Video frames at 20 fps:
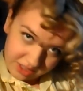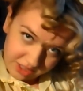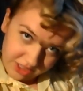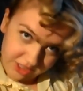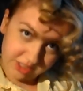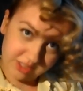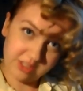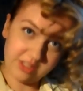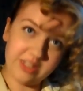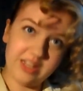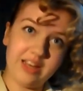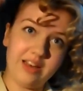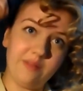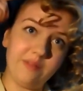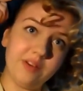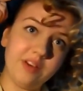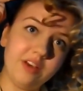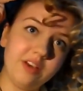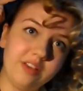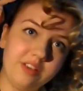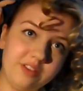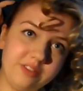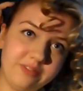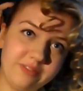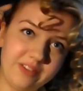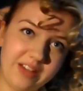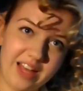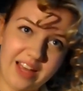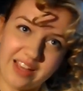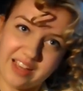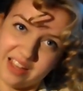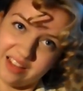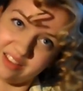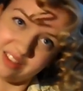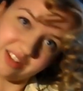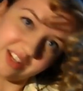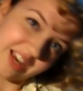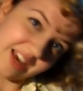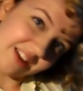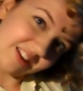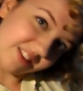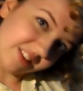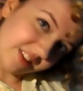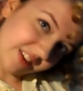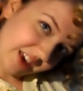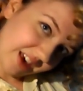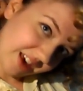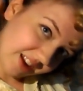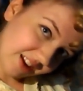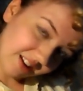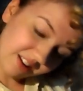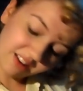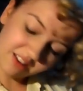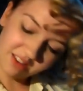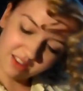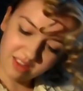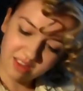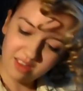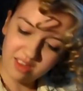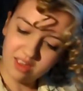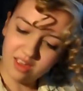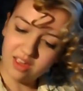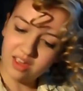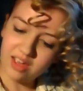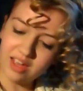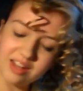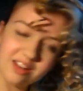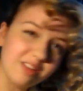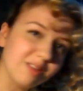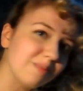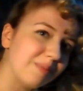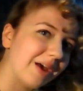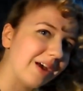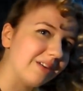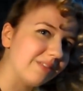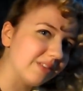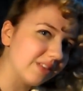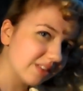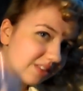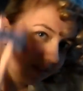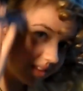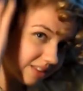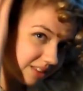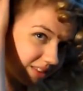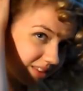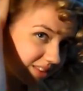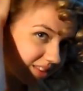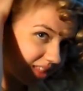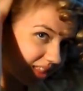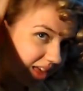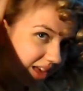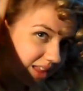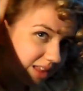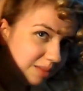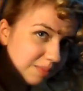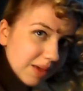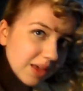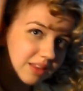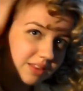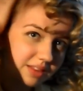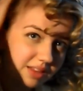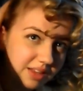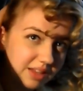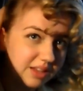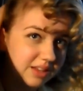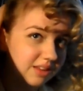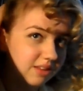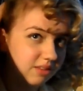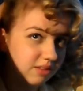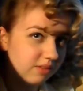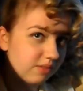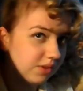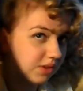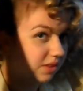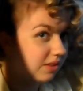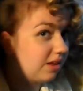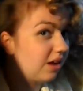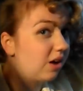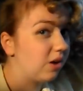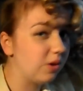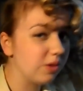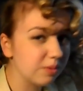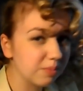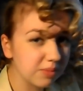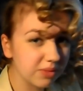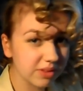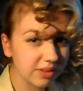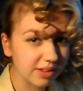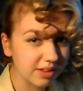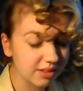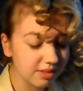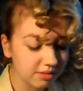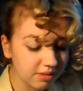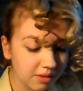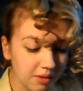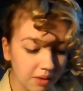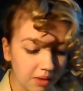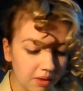and just have it as flat against your head as you can. It doesn't matter if it's slightly messy because obviously Holtzmann's is.